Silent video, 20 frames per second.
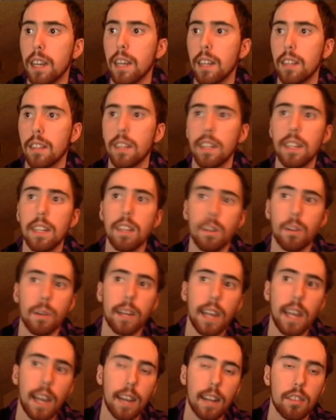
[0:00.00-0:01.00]
it, you know,
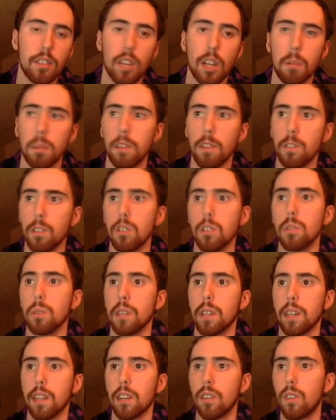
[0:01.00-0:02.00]
it adds up if you're
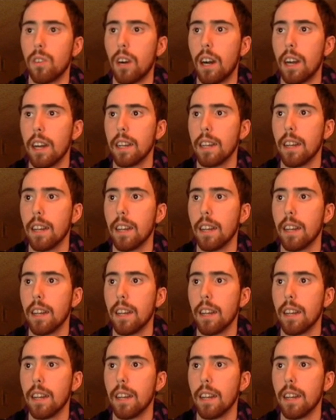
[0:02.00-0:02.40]
doing it a lot.